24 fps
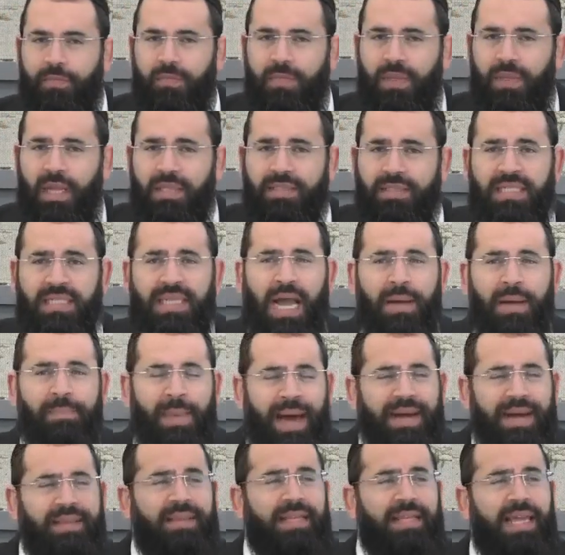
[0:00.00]
it says,
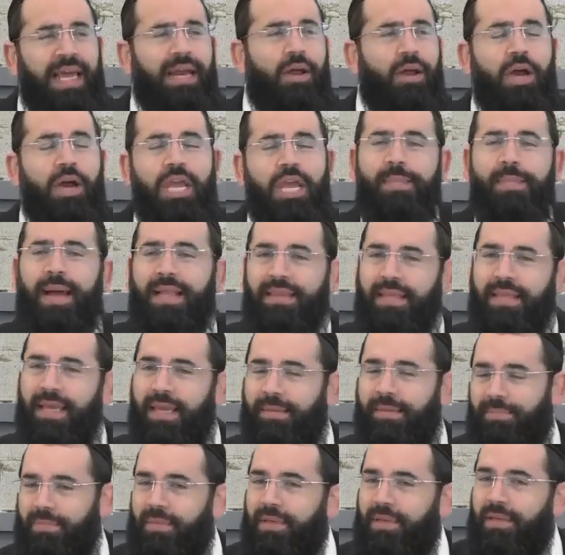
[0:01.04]
Amarti Elohim
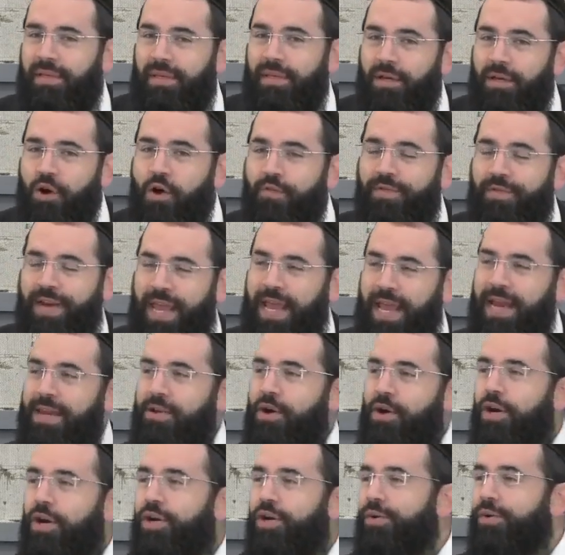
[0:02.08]
atem.
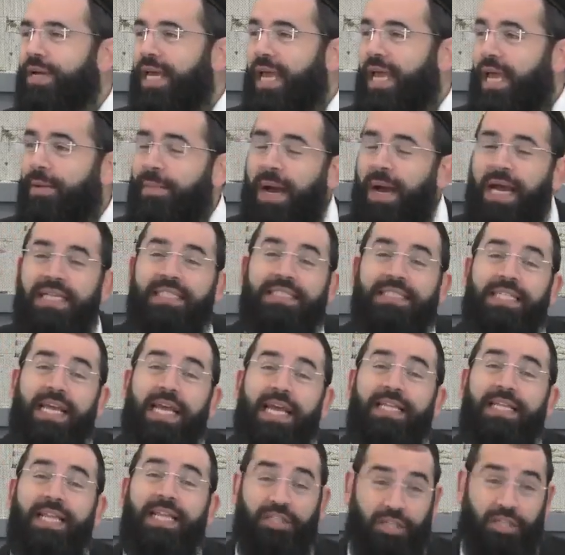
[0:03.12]
I
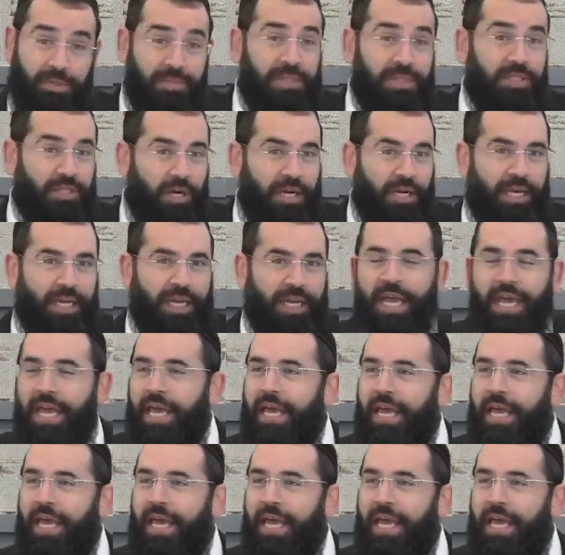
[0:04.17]
said, Hashem is talking.